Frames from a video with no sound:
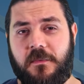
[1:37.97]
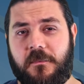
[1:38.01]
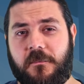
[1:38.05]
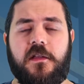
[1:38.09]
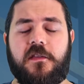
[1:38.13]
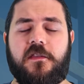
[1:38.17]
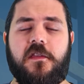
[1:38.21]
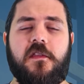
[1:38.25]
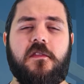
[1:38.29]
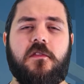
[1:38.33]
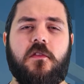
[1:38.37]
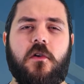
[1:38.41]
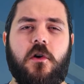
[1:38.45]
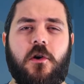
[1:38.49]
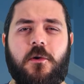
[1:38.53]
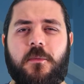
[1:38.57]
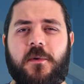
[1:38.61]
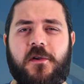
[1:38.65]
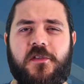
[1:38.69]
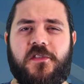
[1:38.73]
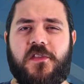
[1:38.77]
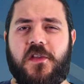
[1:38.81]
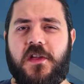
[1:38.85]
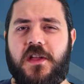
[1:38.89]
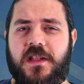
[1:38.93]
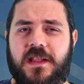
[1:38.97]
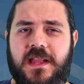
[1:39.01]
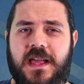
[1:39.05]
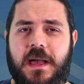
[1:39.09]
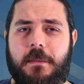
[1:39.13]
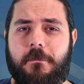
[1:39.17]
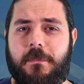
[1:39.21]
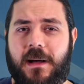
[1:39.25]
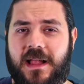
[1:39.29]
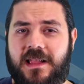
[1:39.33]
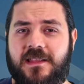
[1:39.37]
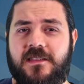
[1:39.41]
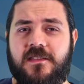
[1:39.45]
This is almost certainly a
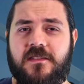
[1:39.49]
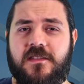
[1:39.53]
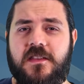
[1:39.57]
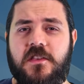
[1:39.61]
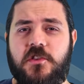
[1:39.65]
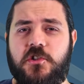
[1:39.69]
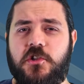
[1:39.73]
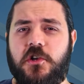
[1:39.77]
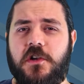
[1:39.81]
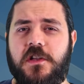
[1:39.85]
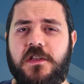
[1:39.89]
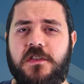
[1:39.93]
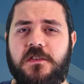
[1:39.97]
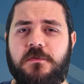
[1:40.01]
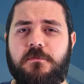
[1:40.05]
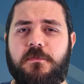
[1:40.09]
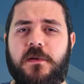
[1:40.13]
balancing choice,